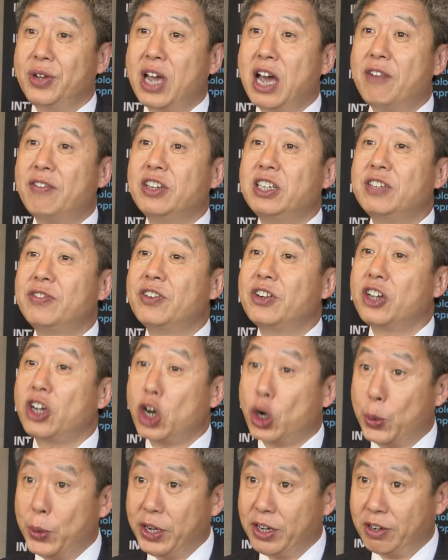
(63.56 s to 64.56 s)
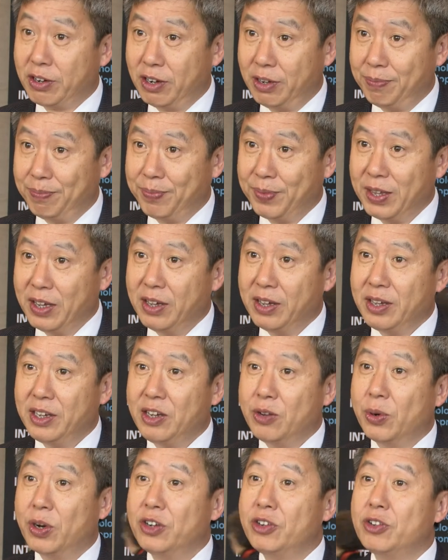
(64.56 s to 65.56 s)
you have a different curriculum.
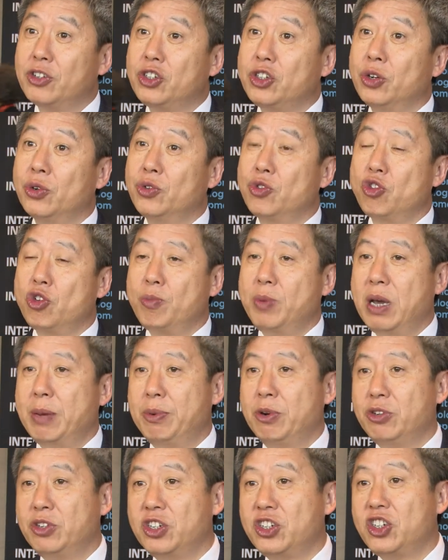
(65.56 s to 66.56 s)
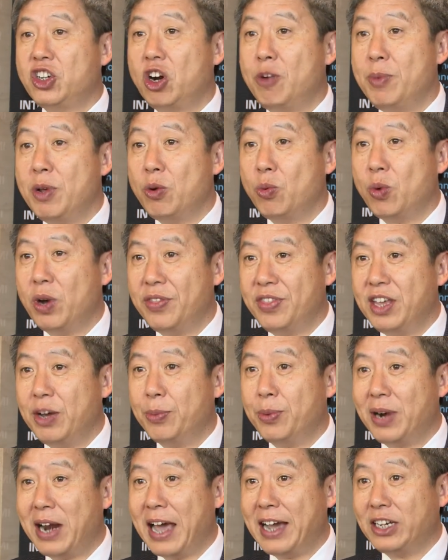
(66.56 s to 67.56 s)
You want the children to be able to determine what they
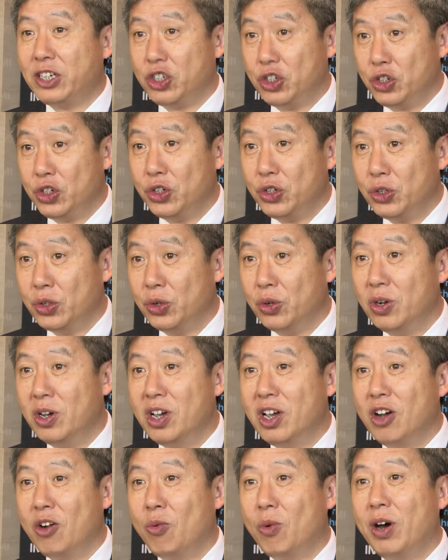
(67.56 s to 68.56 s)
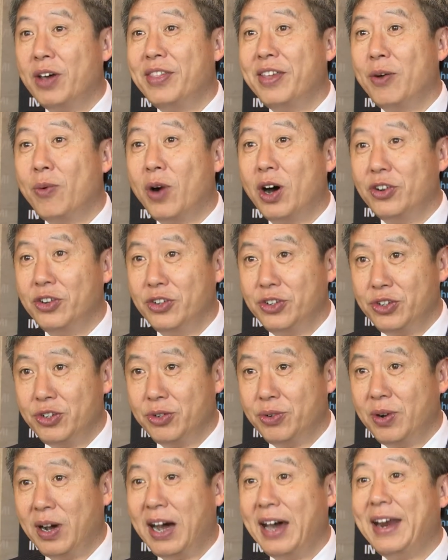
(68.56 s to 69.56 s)
would like to do, what they want to
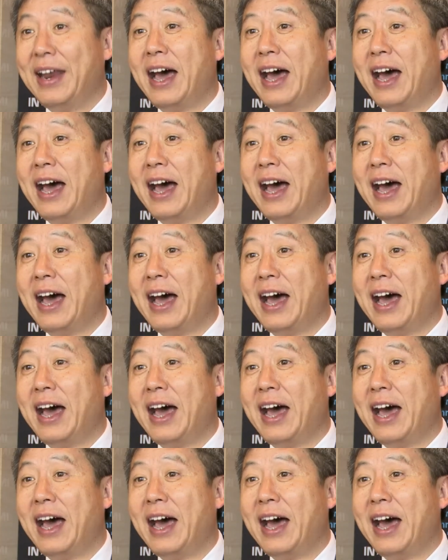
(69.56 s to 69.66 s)
do, and